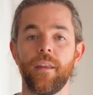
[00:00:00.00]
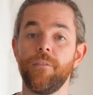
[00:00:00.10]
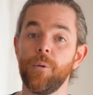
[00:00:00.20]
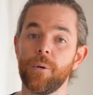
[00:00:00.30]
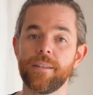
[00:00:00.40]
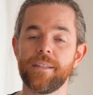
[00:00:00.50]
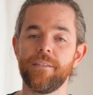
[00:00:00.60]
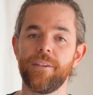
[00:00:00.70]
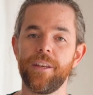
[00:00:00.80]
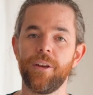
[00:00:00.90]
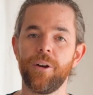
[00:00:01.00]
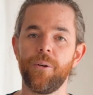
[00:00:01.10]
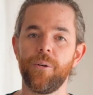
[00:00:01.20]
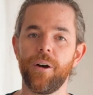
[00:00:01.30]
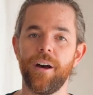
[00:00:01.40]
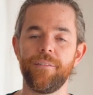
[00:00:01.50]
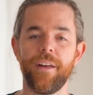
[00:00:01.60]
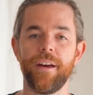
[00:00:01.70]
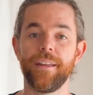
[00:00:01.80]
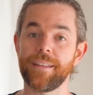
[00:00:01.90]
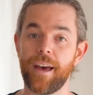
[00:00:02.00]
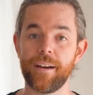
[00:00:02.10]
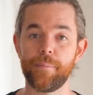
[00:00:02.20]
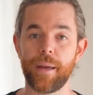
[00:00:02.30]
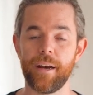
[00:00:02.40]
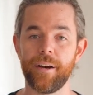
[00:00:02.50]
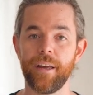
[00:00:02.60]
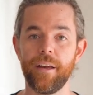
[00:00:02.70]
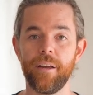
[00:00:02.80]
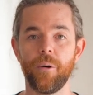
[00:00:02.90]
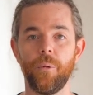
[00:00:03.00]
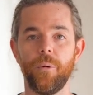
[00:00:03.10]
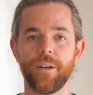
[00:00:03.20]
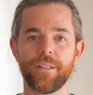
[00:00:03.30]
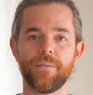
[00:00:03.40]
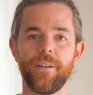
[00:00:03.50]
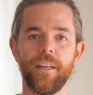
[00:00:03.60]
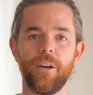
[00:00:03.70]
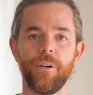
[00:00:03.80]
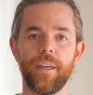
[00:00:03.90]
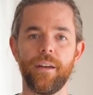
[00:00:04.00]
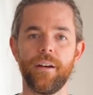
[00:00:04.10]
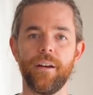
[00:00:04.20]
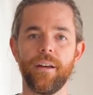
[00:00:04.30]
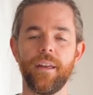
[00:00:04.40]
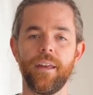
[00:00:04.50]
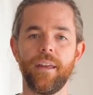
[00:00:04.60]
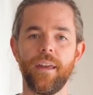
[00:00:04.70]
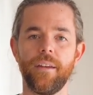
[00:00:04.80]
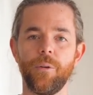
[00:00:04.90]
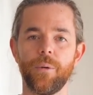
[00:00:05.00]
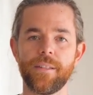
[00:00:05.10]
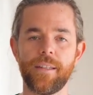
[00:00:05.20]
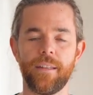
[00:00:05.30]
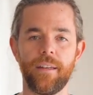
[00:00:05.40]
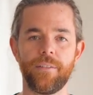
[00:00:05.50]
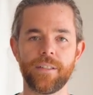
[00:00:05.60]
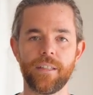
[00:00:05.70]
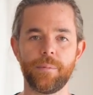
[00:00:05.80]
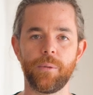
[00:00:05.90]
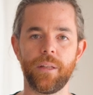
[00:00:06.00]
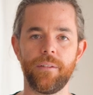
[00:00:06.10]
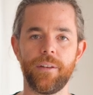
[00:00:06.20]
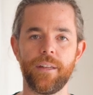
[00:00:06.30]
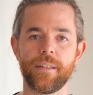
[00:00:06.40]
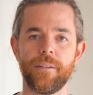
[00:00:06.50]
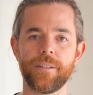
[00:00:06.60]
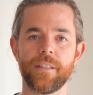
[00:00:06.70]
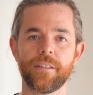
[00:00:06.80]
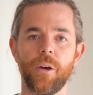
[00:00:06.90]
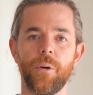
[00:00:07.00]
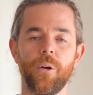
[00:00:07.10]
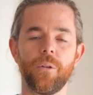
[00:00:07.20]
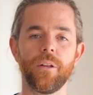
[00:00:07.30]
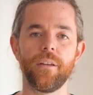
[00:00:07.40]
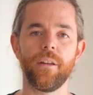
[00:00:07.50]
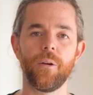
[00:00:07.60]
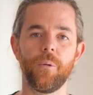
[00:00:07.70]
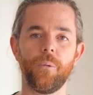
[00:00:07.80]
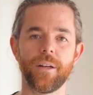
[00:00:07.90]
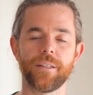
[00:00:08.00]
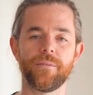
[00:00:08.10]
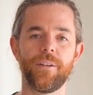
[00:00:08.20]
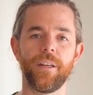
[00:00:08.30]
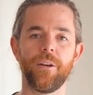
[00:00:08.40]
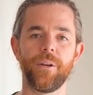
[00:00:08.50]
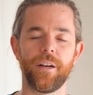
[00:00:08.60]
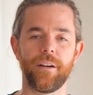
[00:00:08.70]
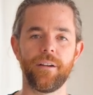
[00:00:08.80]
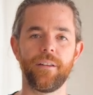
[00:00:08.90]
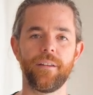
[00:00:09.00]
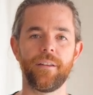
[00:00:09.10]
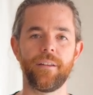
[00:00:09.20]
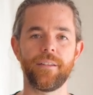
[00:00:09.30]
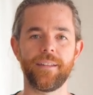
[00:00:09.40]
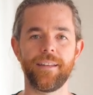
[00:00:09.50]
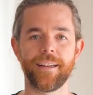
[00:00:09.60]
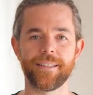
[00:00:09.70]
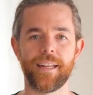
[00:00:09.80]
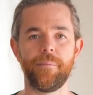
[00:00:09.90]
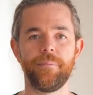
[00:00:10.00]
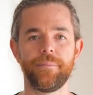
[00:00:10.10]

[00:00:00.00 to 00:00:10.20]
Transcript: If you wanna see a video of the entire Bay Area, watch this video here. And if you wanna see the differences between living in San Francisco and Oakland, watch this video here. See you next time.